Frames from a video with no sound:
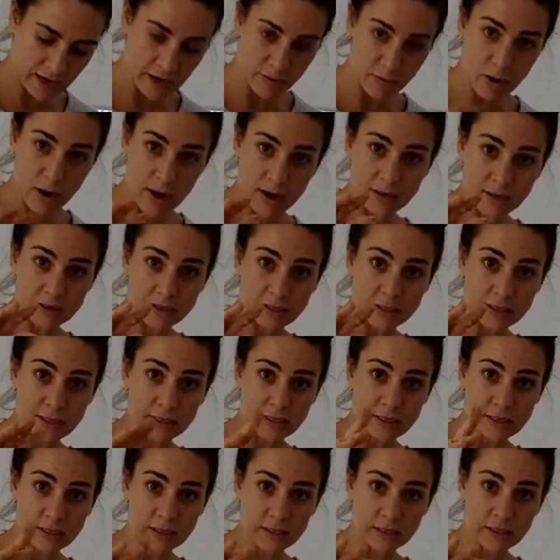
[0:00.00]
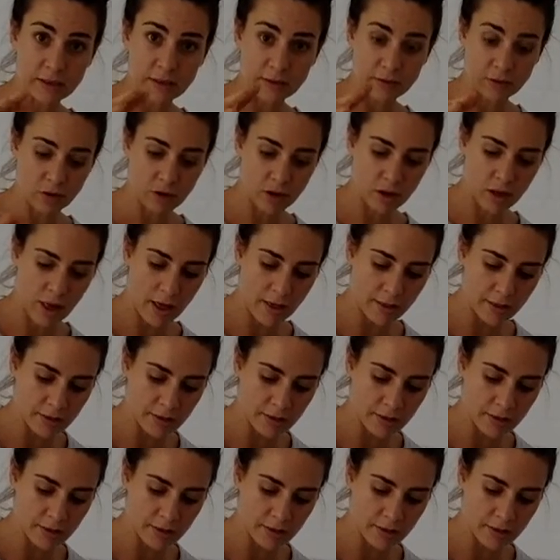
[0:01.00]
You might just need to go like